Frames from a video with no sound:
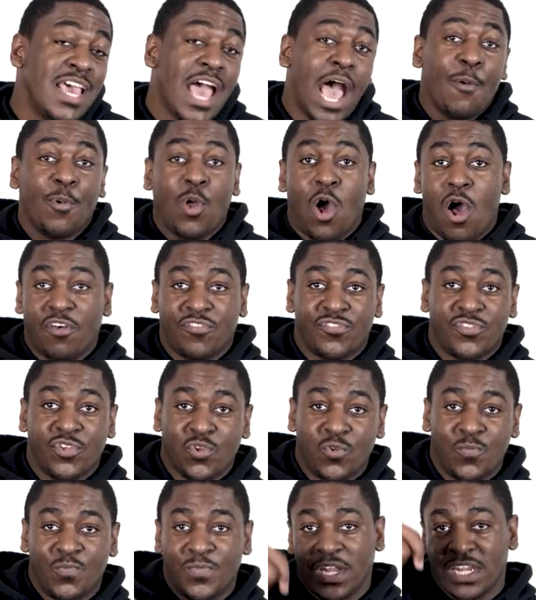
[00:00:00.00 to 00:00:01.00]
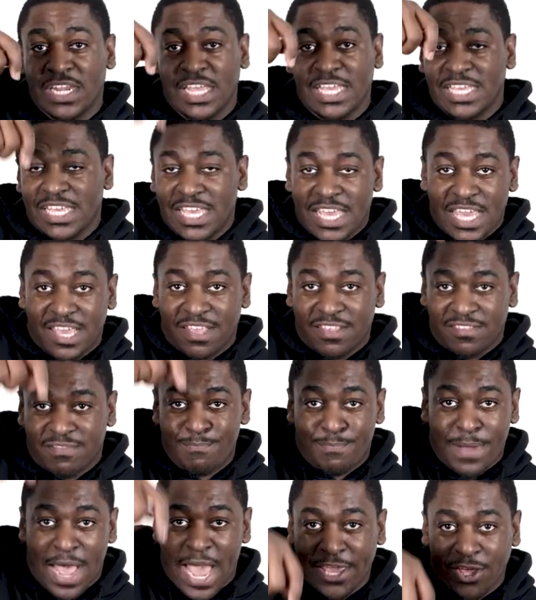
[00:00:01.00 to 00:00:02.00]
I will also link his
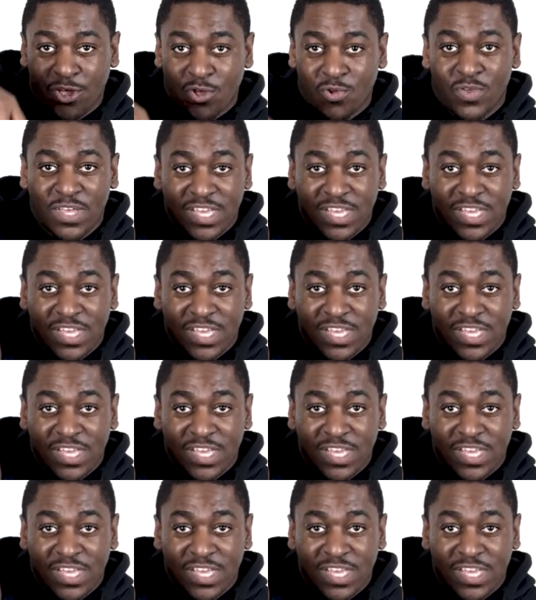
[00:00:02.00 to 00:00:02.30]
bio,